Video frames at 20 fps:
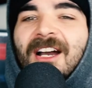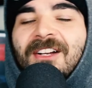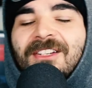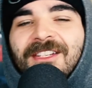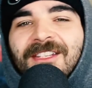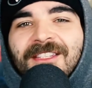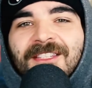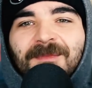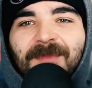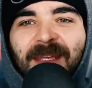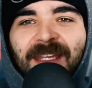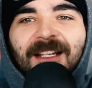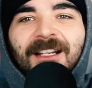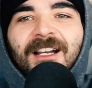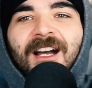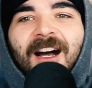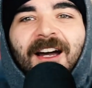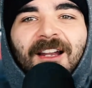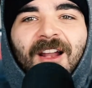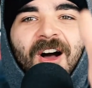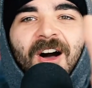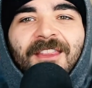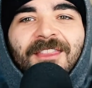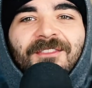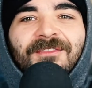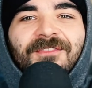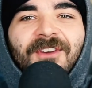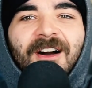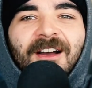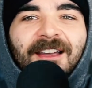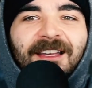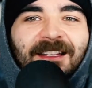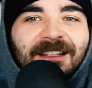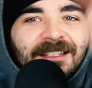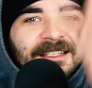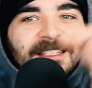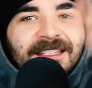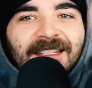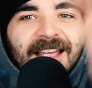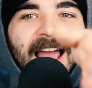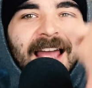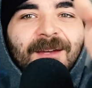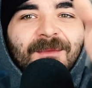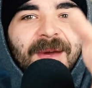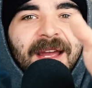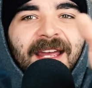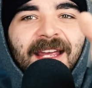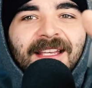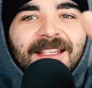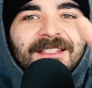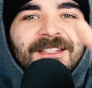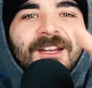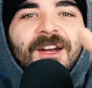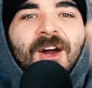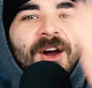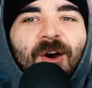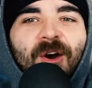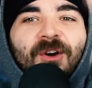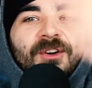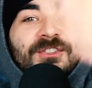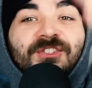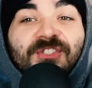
onions being cut on the fucking sideways or